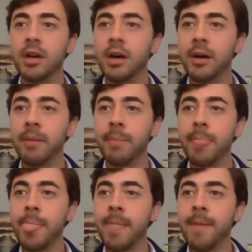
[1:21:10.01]
Um,
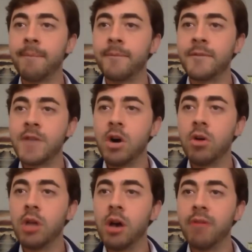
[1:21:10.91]

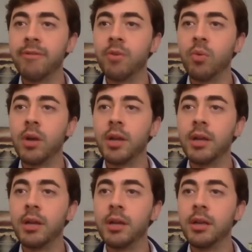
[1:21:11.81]
Olaf, what?
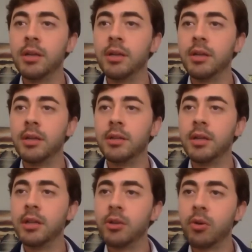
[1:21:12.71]
Is,
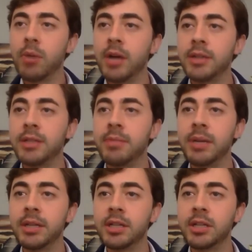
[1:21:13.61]
in your mind, is the
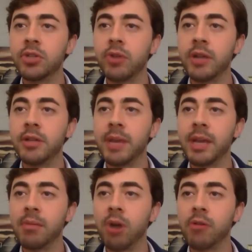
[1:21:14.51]
biggest constraint to
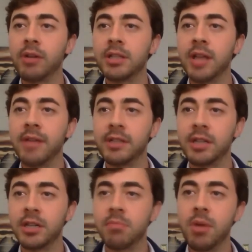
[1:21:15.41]
making progress in life extension?